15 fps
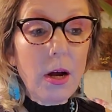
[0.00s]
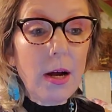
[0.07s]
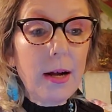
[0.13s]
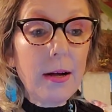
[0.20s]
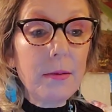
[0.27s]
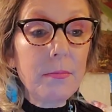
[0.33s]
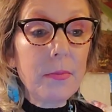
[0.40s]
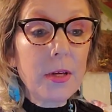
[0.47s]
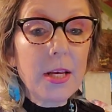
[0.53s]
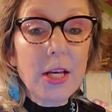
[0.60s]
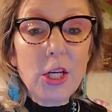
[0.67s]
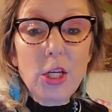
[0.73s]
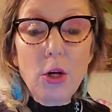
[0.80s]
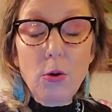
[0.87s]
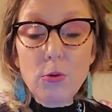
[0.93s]
um
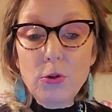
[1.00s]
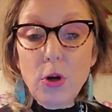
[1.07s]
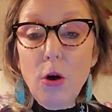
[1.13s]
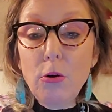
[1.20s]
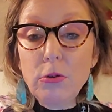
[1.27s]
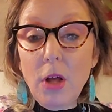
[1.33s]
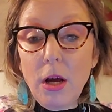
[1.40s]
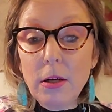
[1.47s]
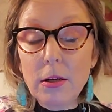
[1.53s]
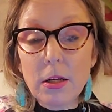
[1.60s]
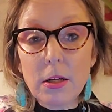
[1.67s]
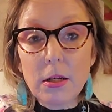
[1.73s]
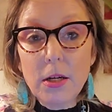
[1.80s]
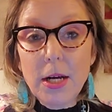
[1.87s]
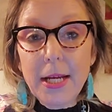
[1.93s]
you know no
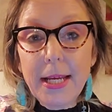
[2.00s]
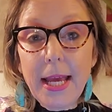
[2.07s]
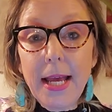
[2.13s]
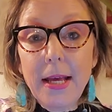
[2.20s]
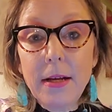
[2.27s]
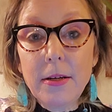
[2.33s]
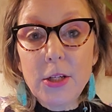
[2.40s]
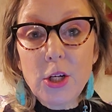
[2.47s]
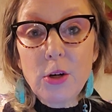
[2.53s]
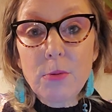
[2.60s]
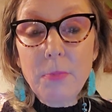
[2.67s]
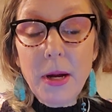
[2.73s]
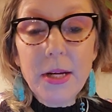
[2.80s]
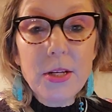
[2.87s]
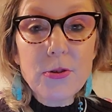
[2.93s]
longer can your
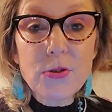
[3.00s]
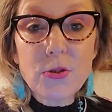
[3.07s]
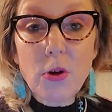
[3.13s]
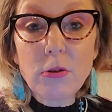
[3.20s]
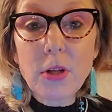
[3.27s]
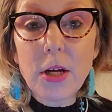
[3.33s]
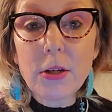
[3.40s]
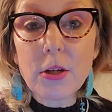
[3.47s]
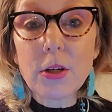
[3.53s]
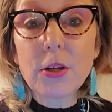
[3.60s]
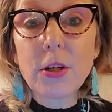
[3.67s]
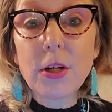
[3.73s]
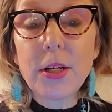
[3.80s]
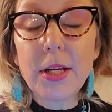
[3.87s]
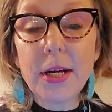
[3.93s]
money is no longer
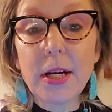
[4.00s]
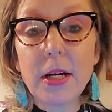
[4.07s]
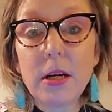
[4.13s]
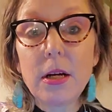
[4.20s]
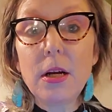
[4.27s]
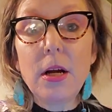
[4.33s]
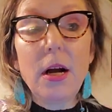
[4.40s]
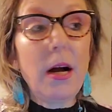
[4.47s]
good here